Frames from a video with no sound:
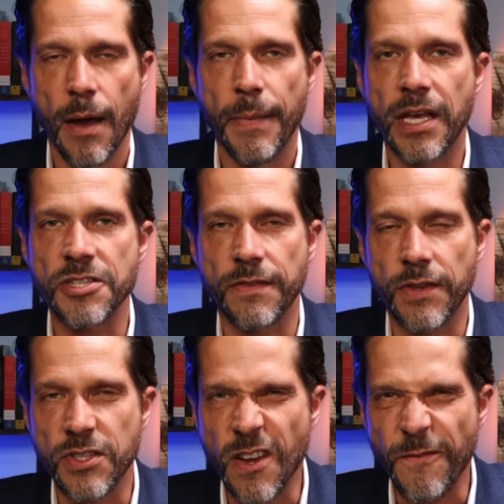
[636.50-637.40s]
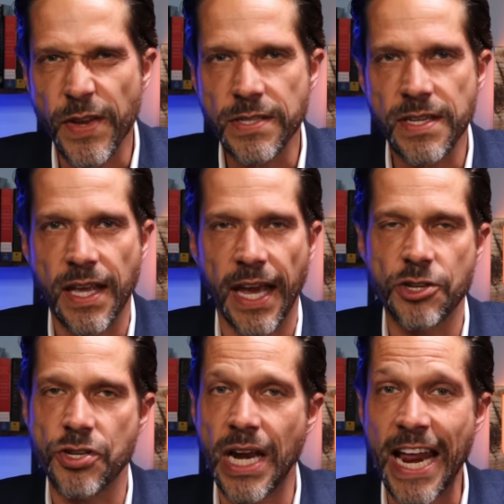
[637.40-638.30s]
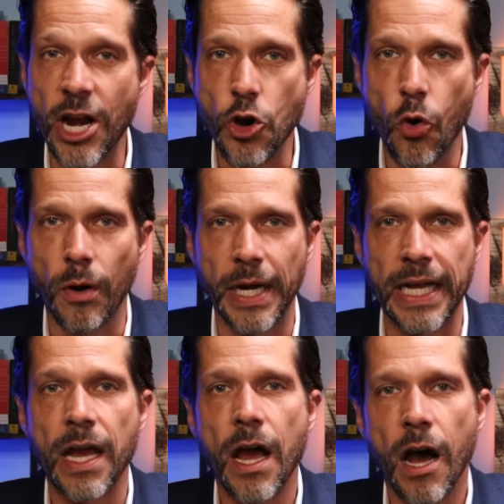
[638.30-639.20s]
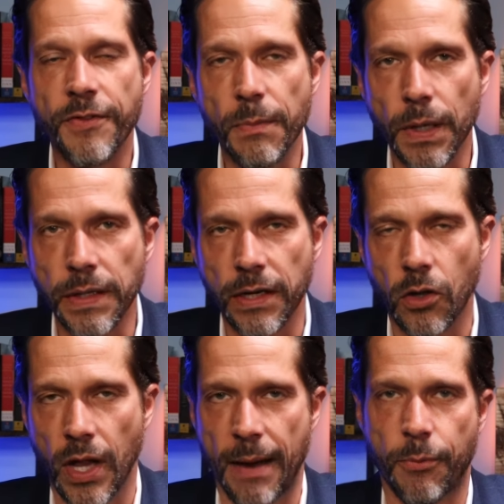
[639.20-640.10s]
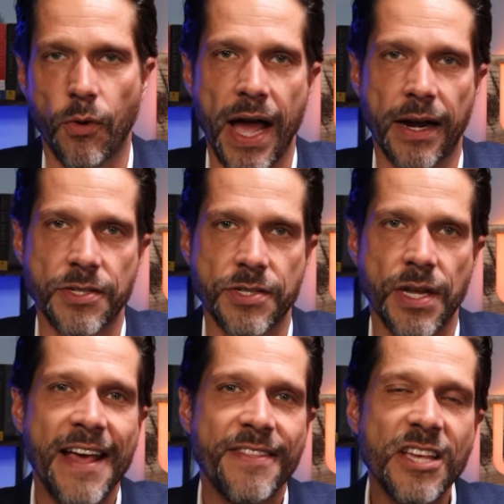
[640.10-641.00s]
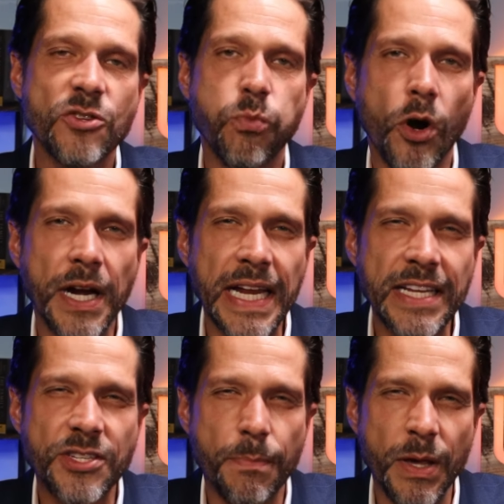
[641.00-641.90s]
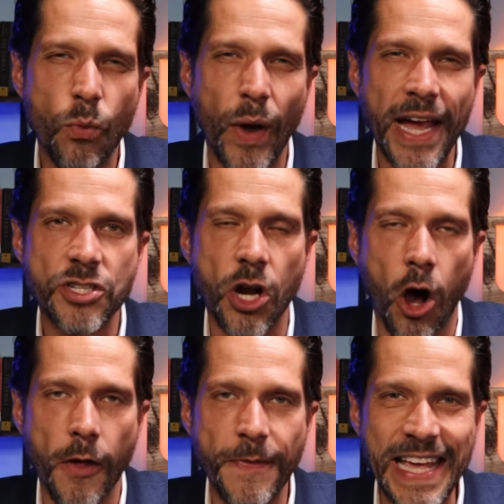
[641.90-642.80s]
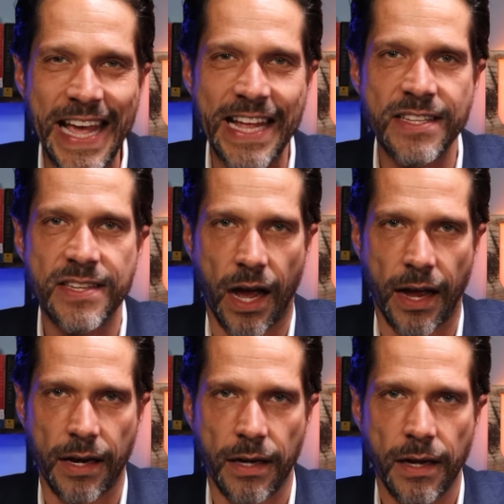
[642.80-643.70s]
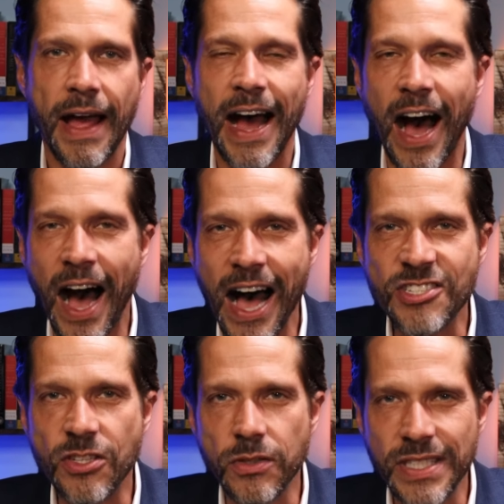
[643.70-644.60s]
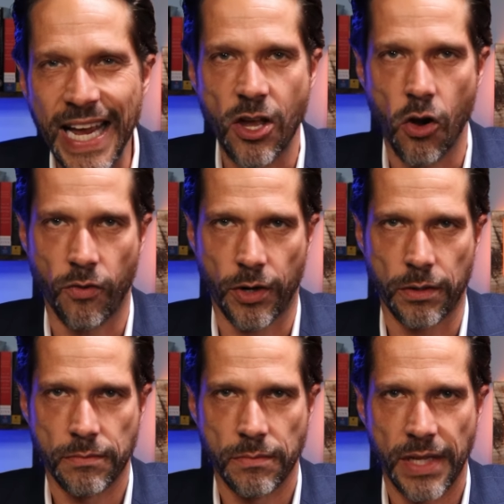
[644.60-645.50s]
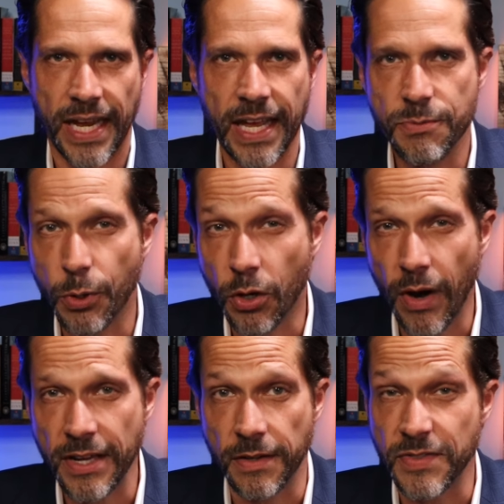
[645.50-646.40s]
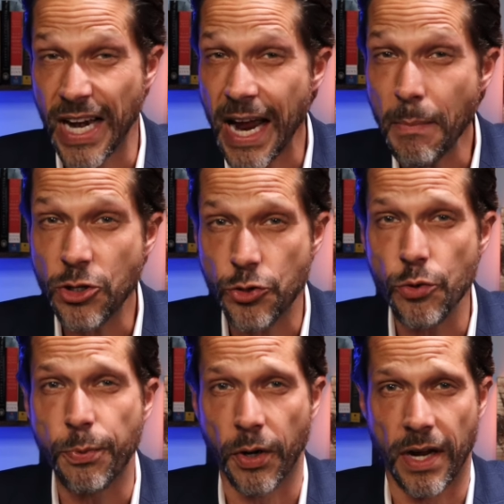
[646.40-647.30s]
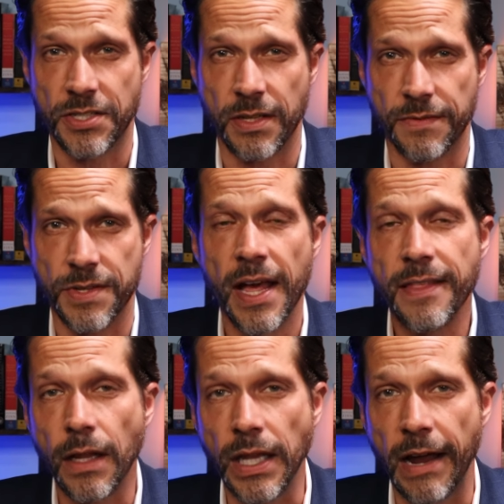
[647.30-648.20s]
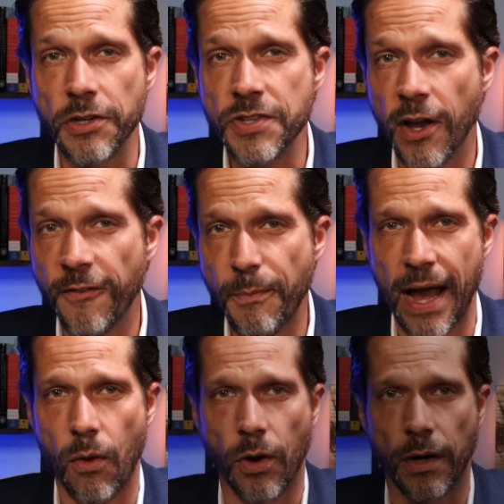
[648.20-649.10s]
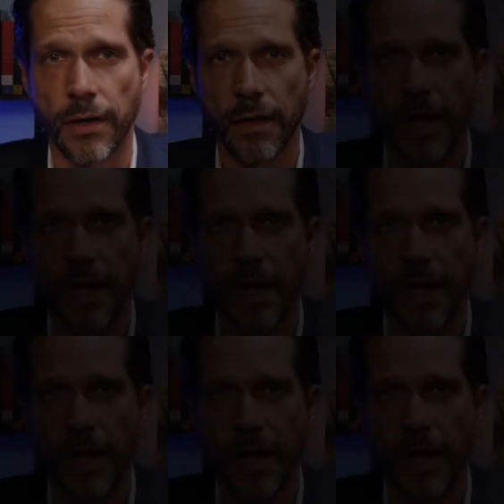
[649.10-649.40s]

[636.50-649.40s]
because of the sophistication and enormity of the political apparatus. This war needs to be waged on the inside, a hostile takeover that gives progressives, and I mean true progressives, the levers of power.